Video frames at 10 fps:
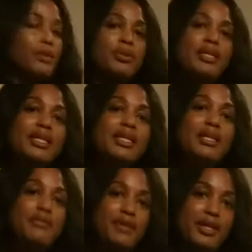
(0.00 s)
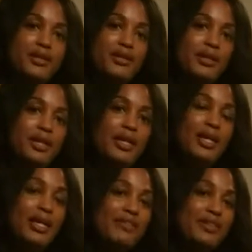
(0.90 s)
But in any event,
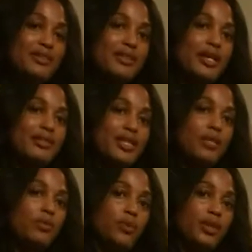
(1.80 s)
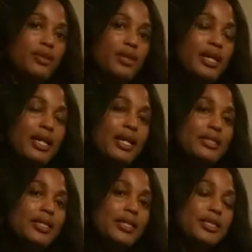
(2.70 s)
if it's not dealt with,
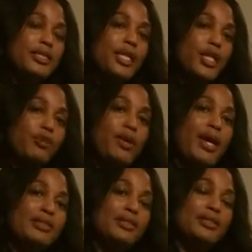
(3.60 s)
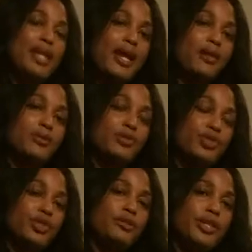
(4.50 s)
is going to continue passing down
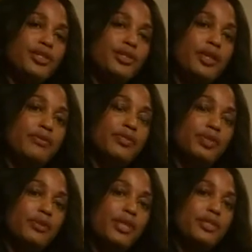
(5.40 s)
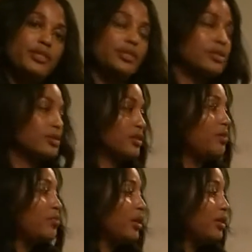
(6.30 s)
generation after generation until
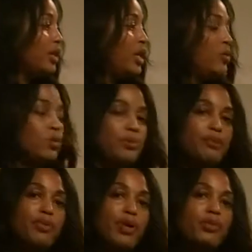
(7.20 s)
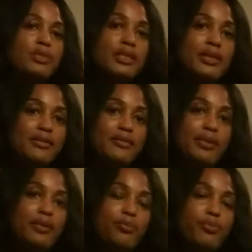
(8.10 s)
someone will be bold enough,
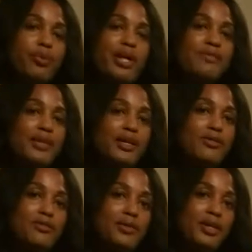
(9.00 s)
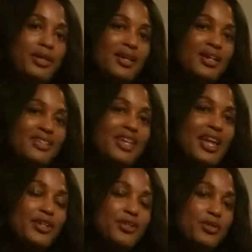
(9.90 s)
brave enough to
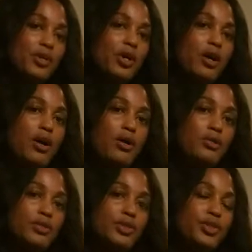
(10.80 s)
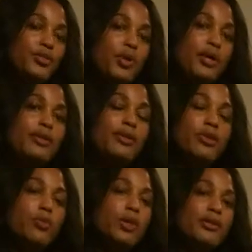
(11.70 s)
answer the call to do what?
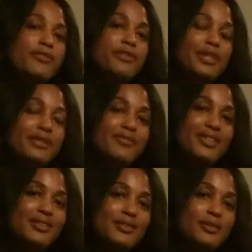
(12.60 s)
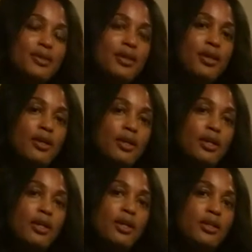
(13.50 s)
The work of forgiveness,
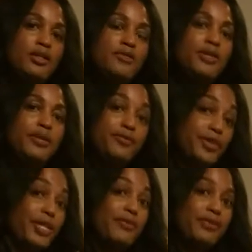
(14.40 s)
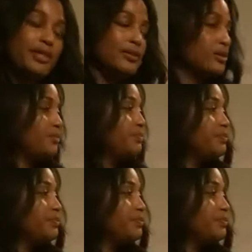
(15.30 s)
to for forgive this.